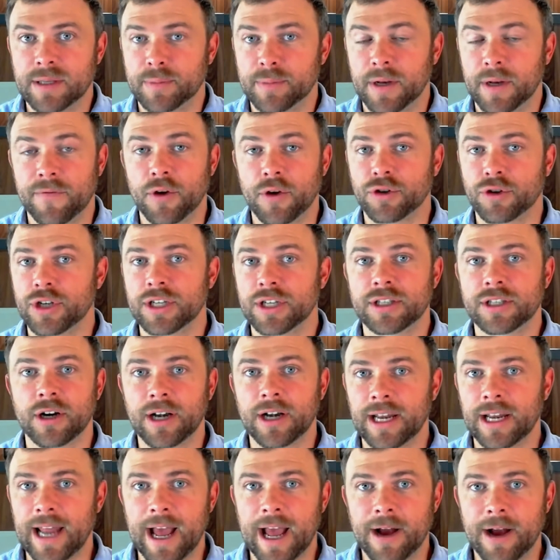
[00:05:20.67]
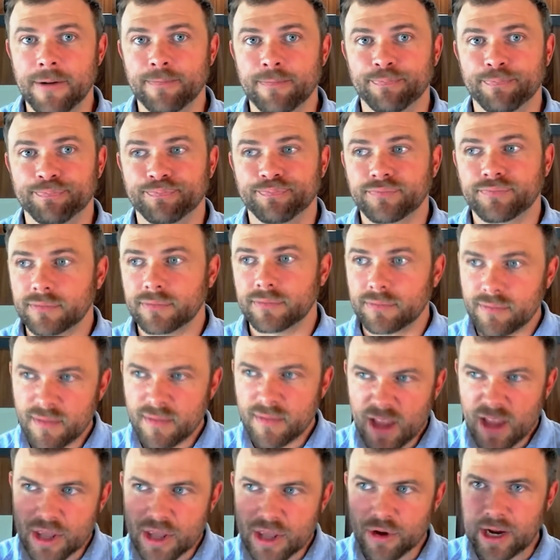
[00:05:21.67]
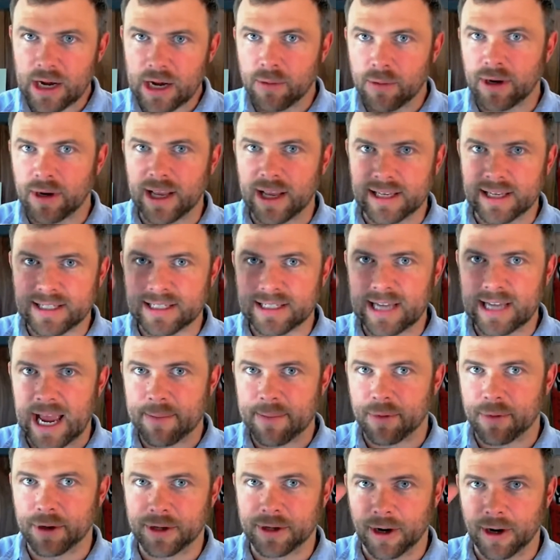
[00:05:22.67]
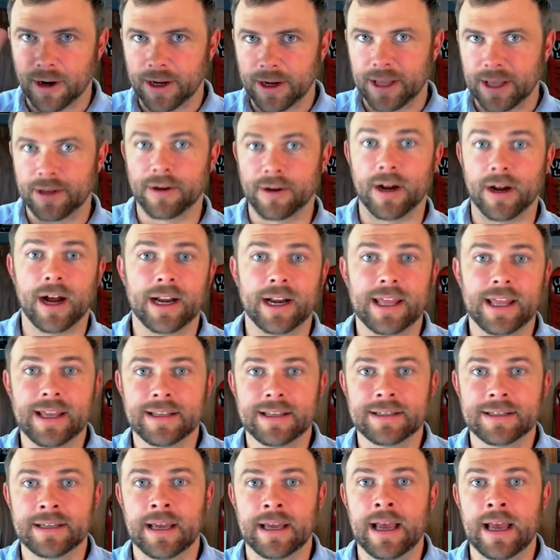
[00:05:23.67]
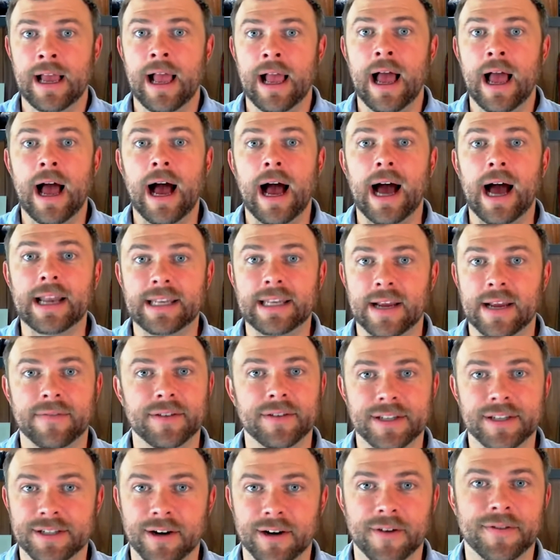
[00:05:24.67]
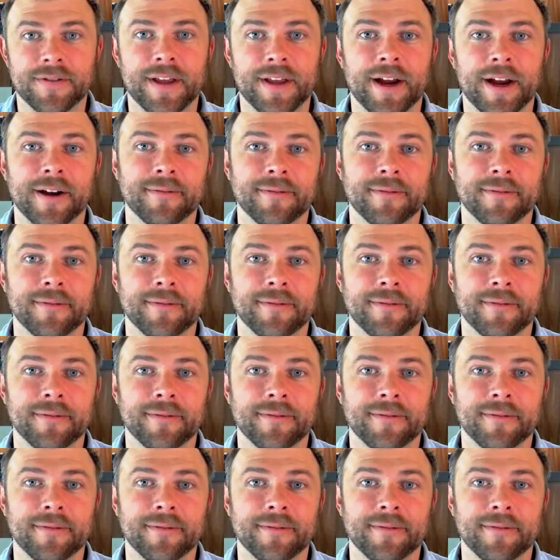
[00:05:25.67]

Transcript: But if you're just starting out and you kind of want to sniper target your audience, I'd definitely start there.